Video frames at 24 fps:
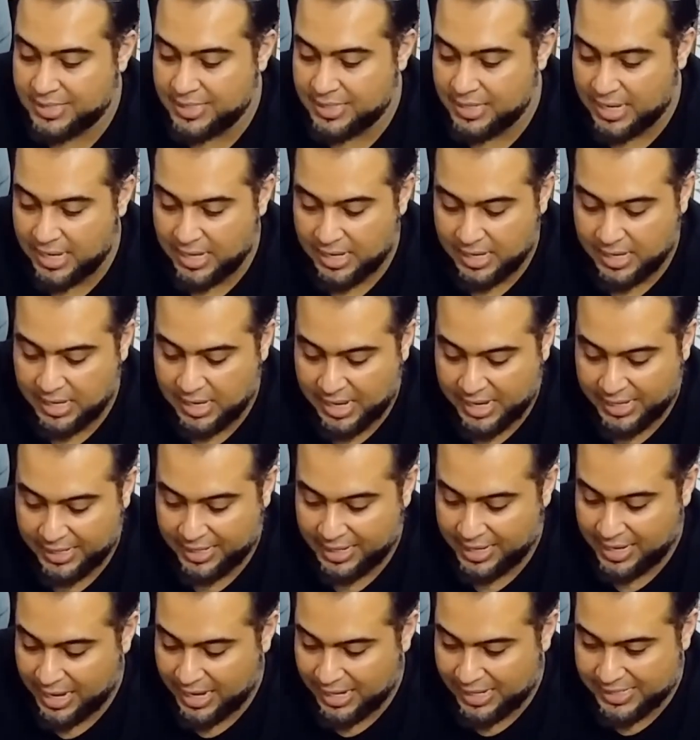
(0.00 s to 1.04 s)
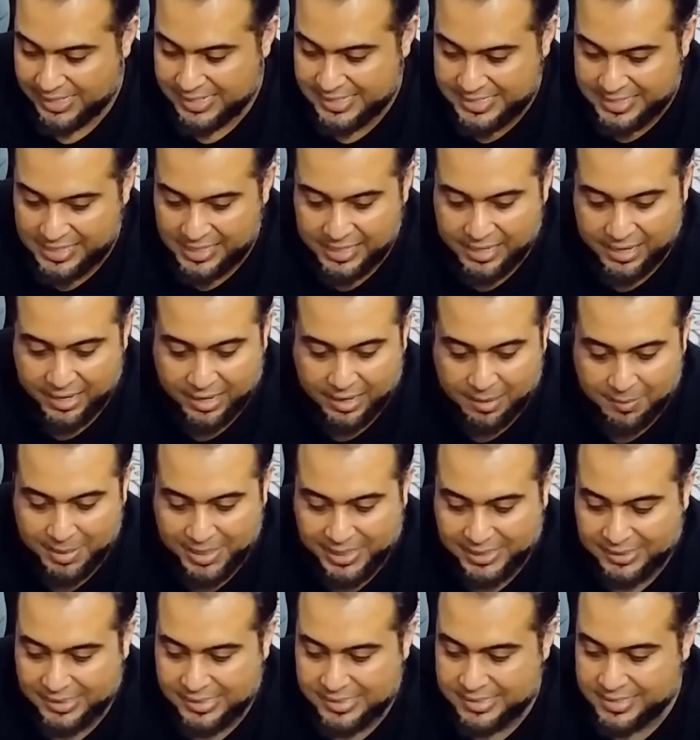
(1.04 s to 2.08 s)
I can easily
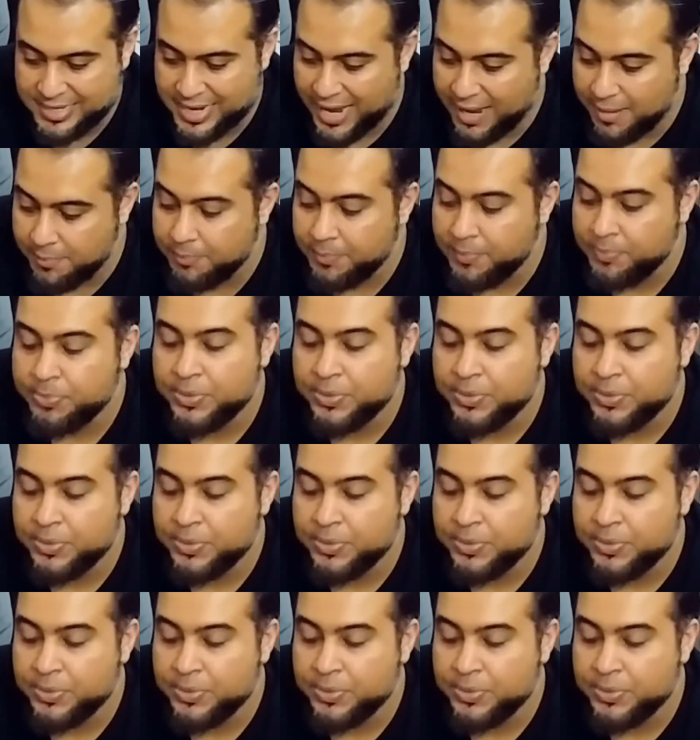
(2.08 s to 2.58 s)
recommend this game.